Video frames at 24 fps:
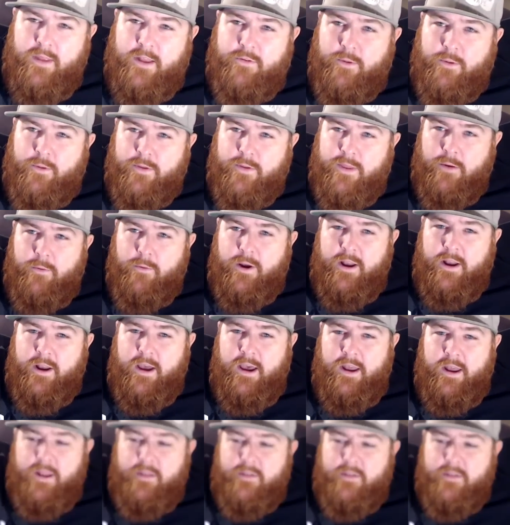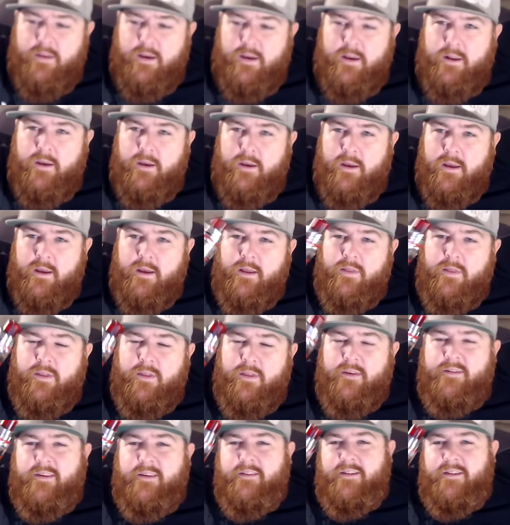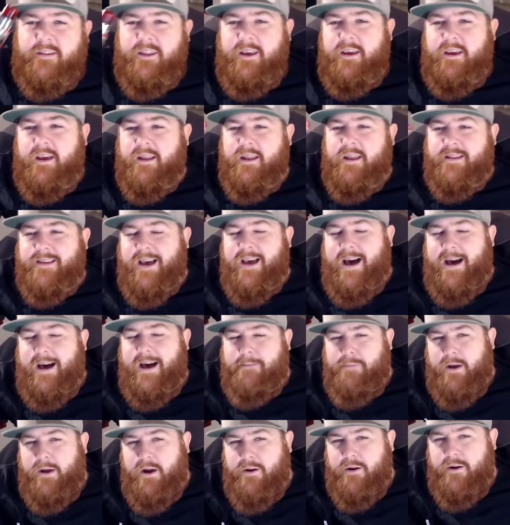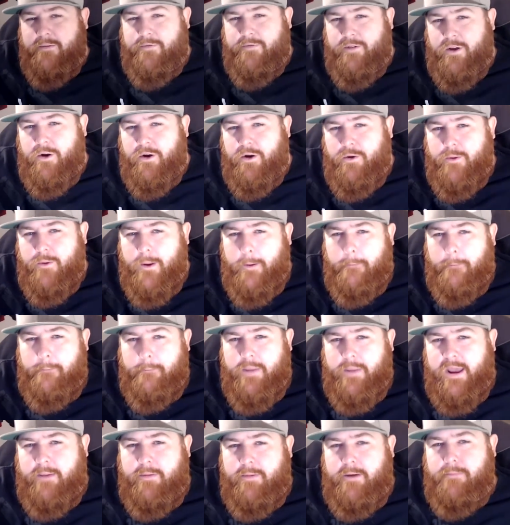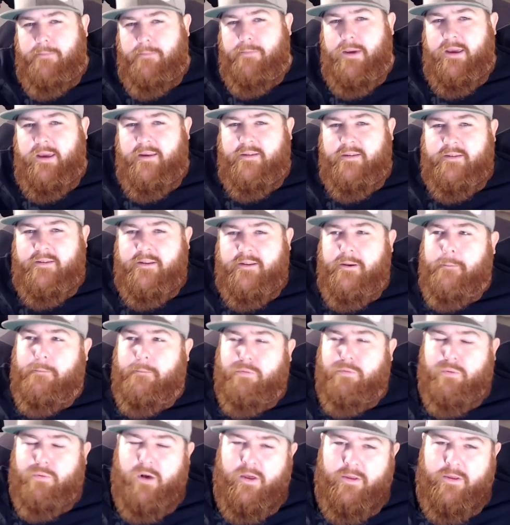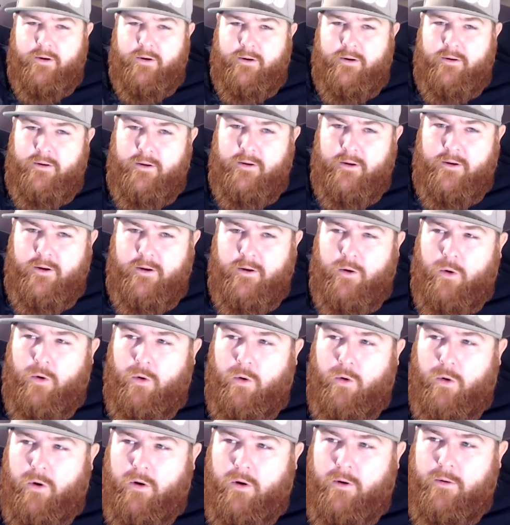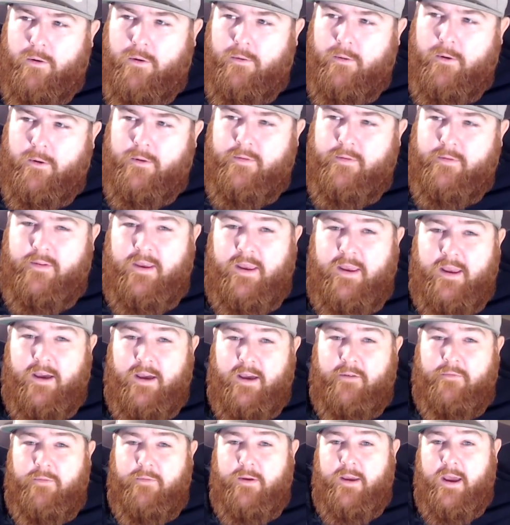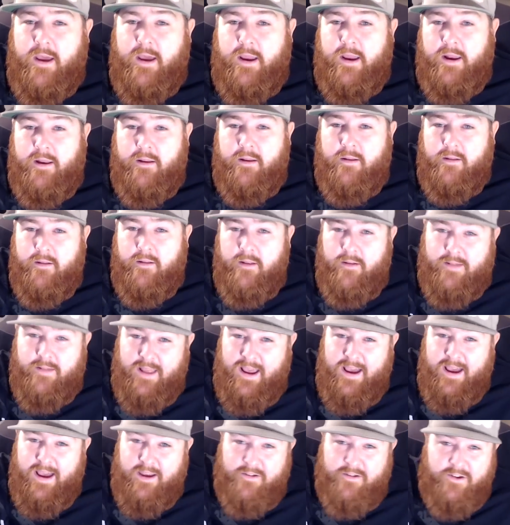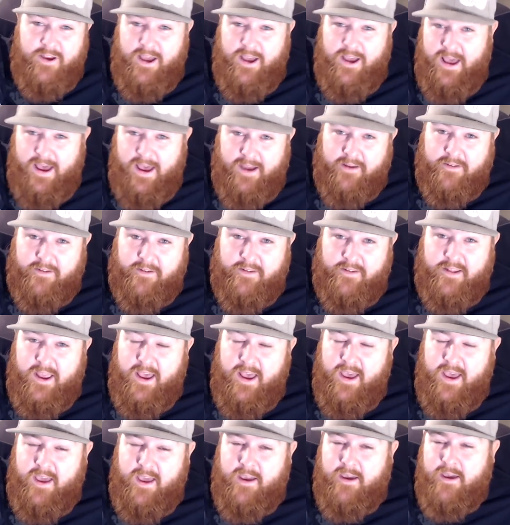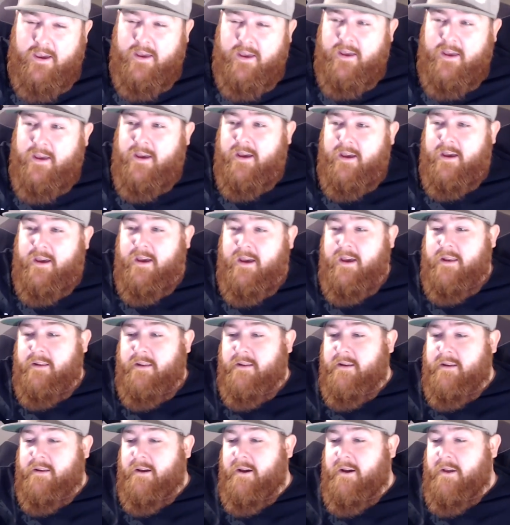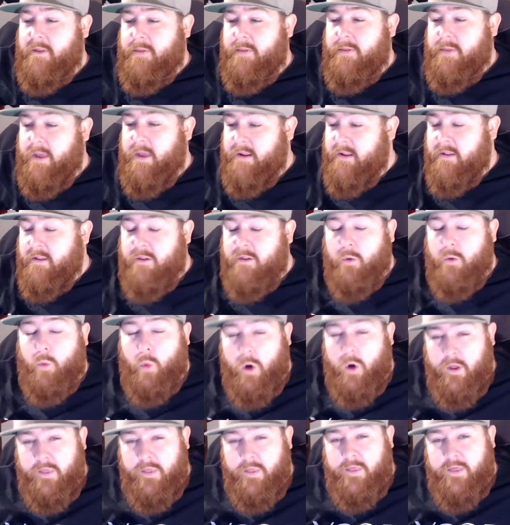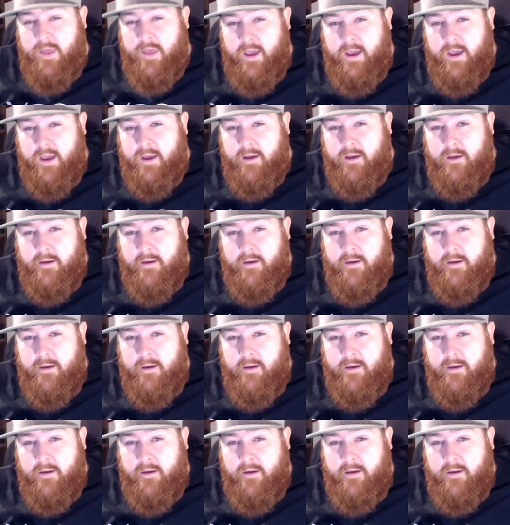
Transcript: what they went ahead and did. This is the top airflow Baby Beast Brother or TFV8-X tank. And they did the one thing